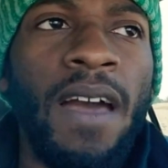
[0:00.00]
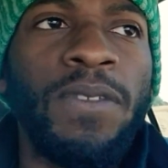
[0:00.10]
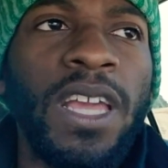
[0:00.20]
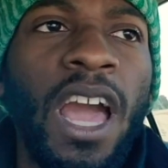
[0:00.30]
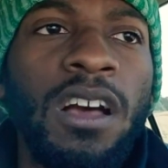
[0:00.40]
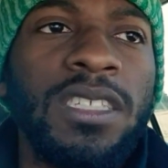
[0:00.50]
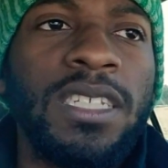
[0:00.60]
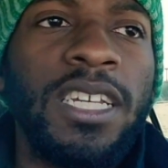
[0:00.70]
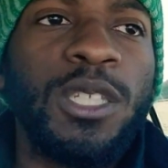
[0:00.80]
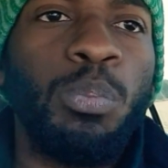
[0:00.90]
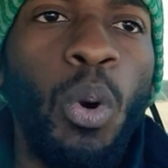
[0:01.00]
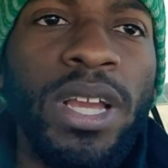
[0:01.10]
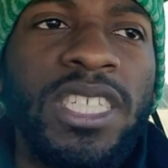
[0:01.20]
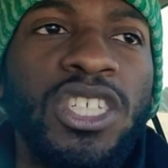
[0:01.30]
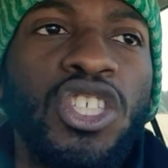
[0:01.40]
costing us
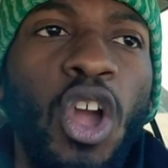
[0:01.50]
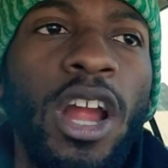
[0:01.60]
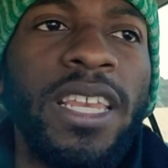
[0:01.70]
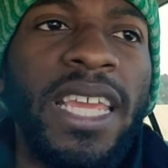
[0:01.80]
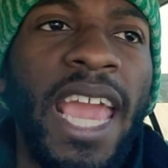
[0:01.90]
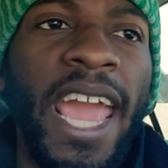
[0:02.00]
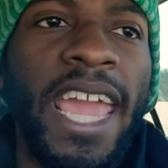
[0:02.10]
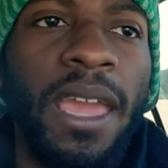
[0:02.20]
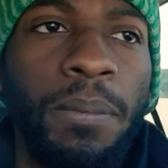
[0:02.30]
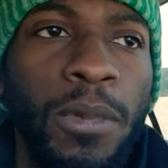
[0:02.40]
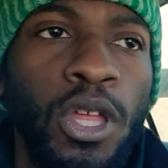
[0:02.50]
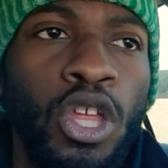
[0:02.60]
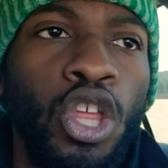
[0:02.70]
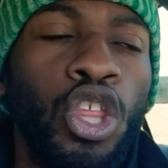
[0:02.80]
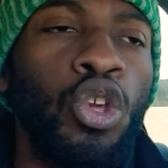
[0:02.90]
points to start the game.